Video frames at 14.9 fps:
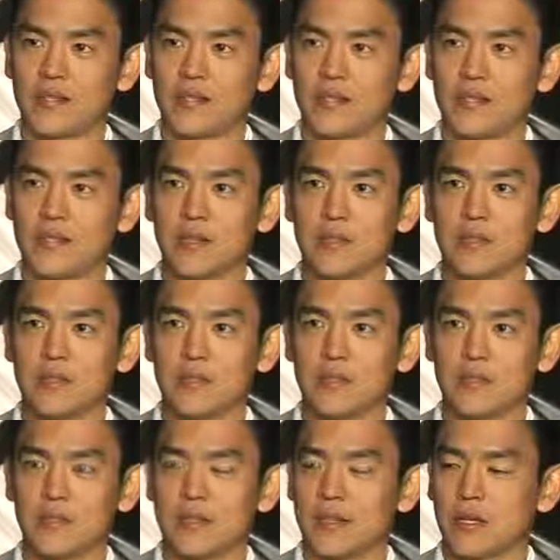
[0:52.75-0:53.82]
The city
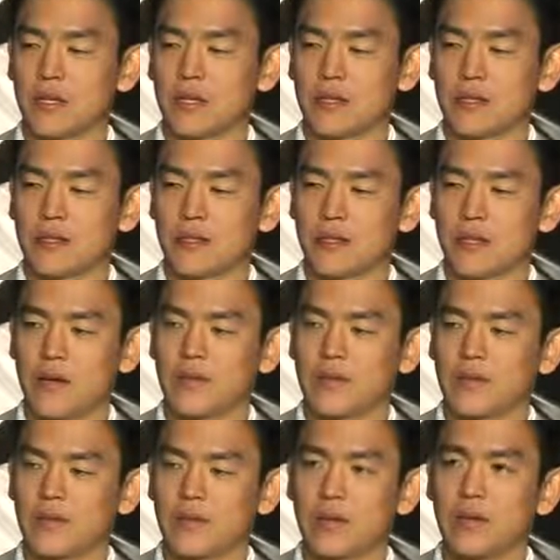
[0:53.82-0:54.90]
was gave
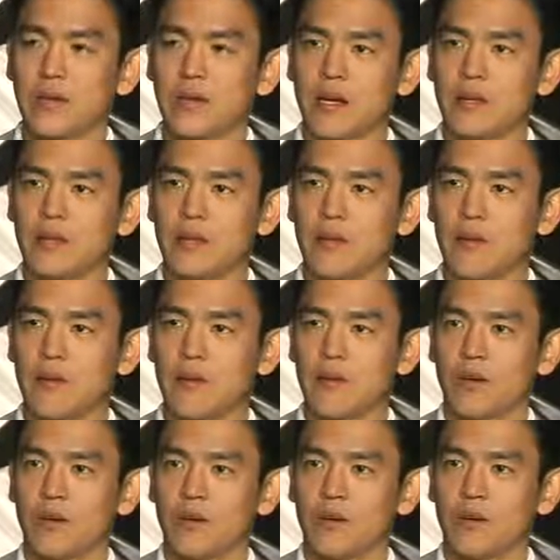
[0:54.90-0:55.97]
us a really nice, warm
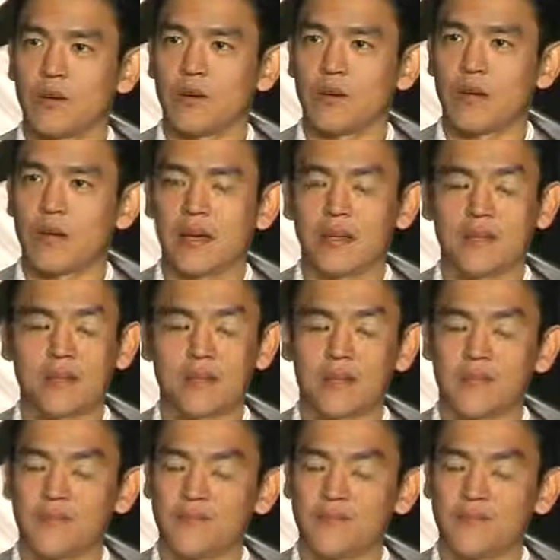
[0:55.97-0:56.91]
welcome, and